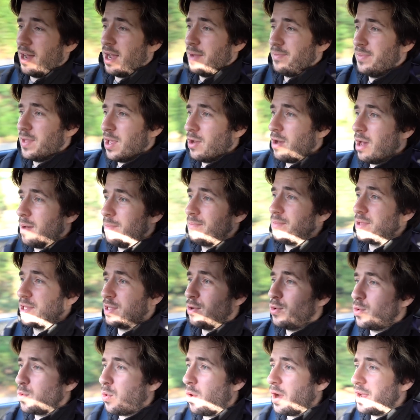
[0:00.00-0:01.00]
I know I'm
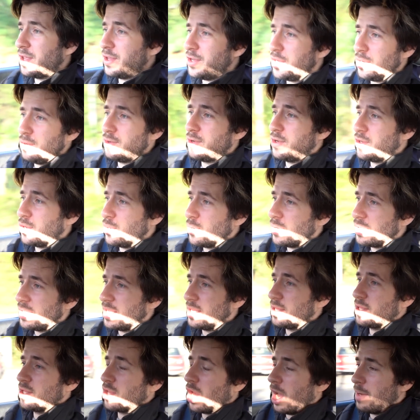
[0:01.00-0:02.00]
still quite new to doing
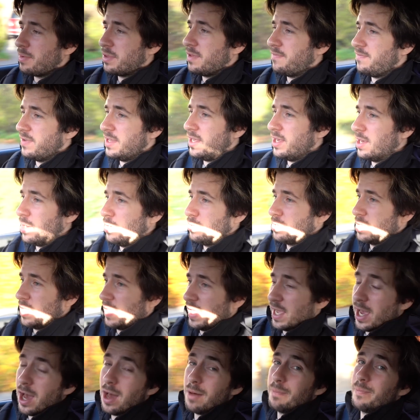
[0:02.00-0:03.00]
these types of videos
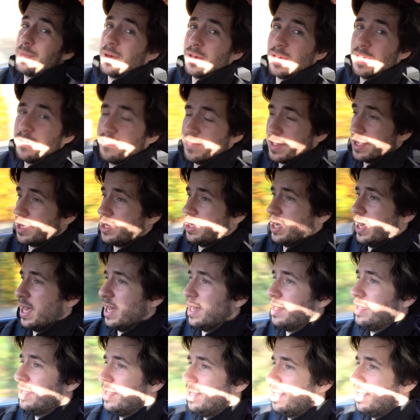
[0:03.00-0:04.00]
and they aren't perfect yet,